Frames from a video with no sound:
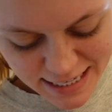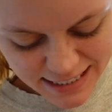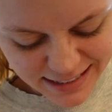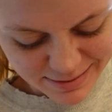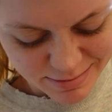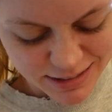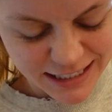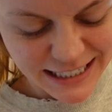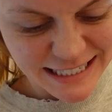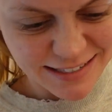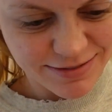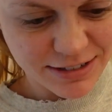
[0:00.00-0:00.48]

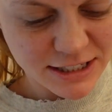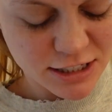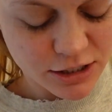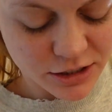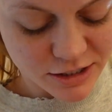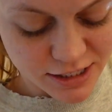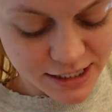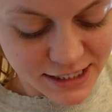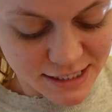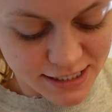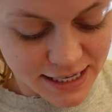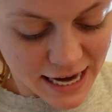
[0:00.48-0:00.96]
I'm gonna have a
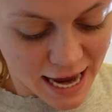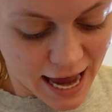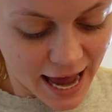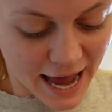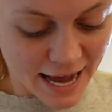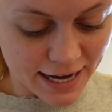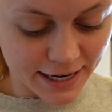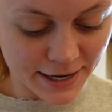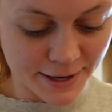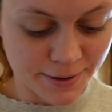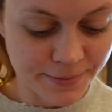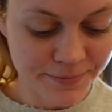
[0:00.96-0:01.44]
little
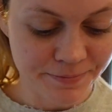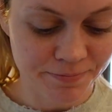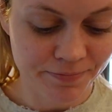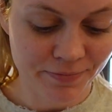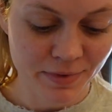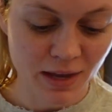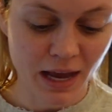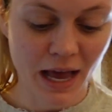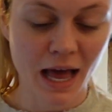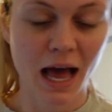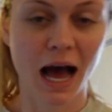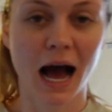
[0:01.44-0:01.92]
snack.
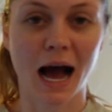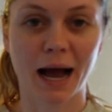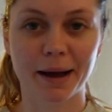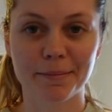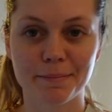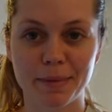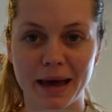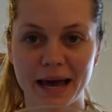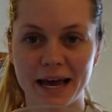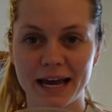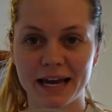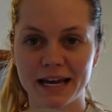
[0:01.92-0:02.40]
I
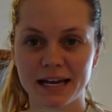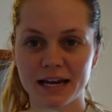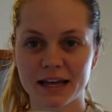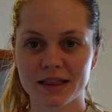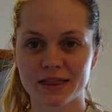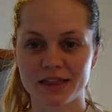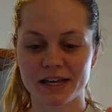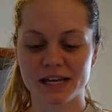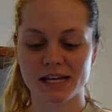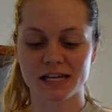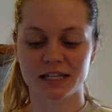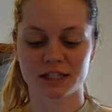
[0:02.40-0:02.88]

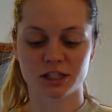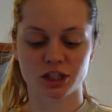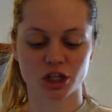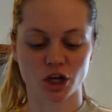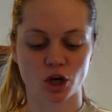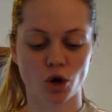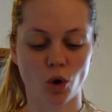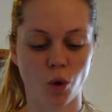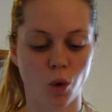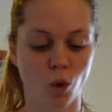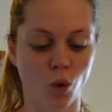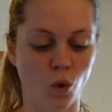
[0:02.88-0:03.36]
made this
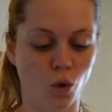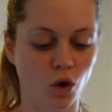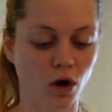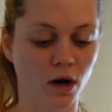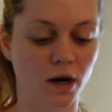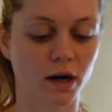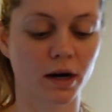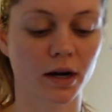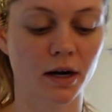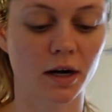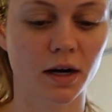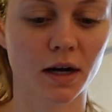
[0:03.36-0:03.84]

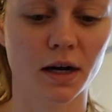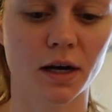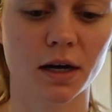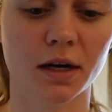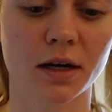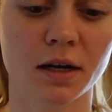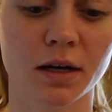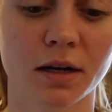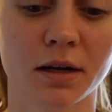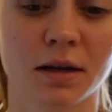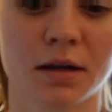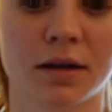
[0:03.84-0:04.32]
corn
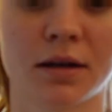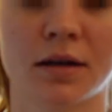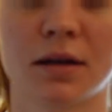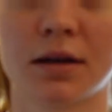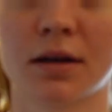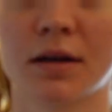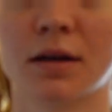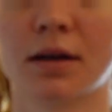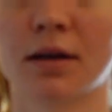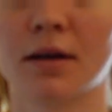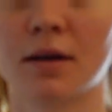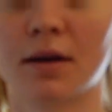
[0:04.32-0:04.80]

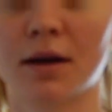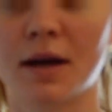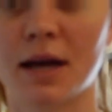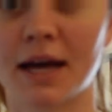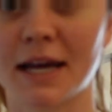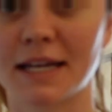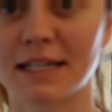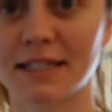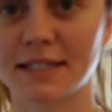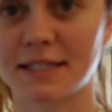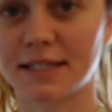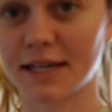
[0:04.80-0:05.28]

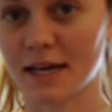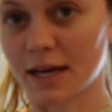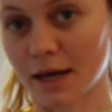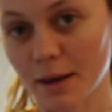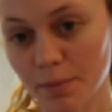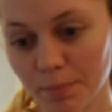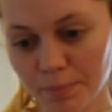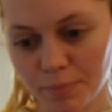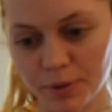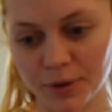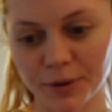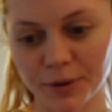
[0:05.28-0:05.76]
dip